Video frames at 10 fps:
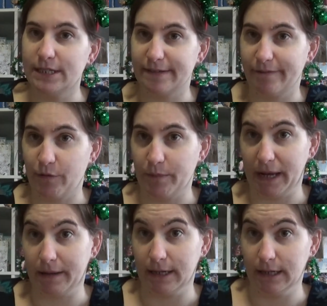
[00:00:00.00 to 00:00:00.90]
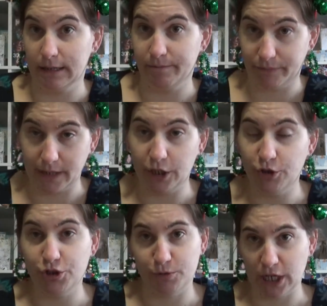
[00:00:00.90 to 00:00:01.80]
It's a very big
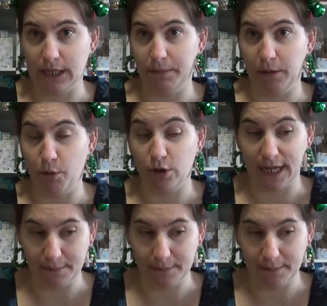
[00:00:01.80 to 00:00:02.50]
YouTube channel about board